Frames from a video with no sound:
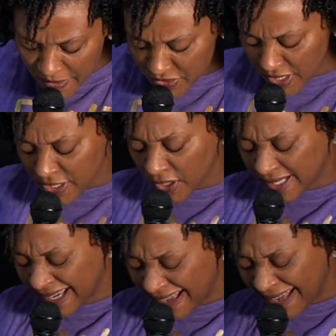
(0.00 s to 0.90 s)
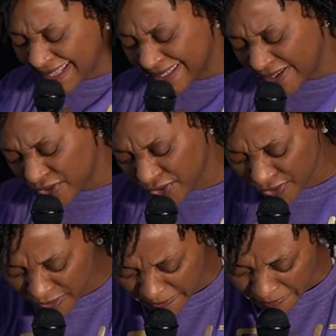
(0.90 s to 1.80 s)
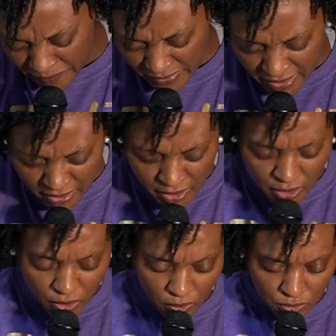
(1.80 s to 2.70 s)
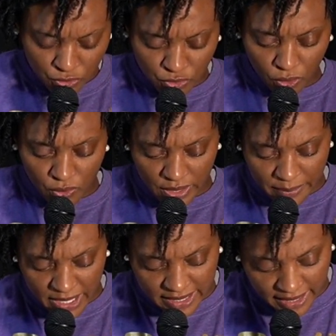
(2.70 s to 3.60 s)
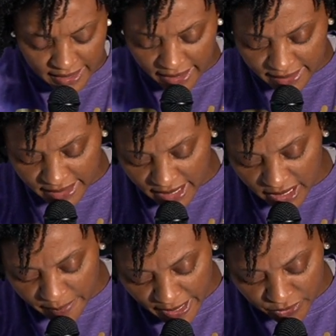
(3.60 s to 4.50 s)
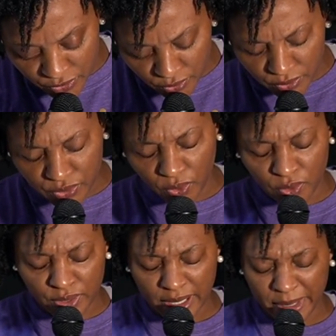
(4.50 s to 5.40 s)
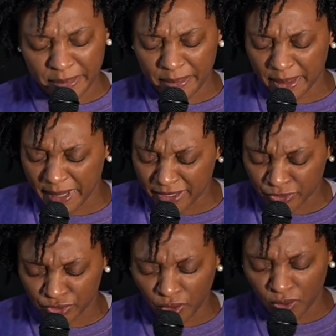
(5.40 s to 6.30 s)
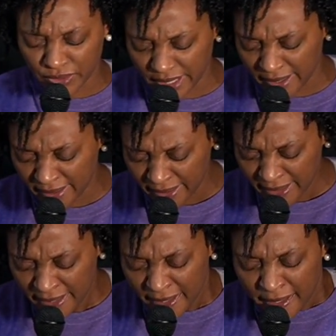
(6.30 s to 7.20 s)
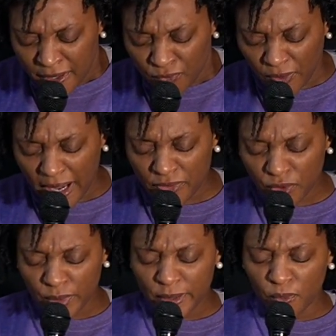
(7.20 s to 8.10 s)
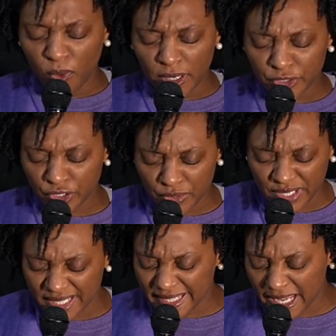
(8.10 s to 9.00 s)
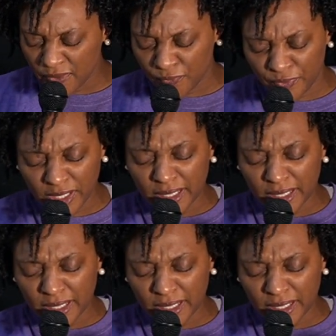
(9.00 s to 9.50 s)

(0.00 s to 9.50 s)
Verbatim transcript: us in your kindness. Rosho rebekian rarabasoto rebababashota. Father, we want you today. Fill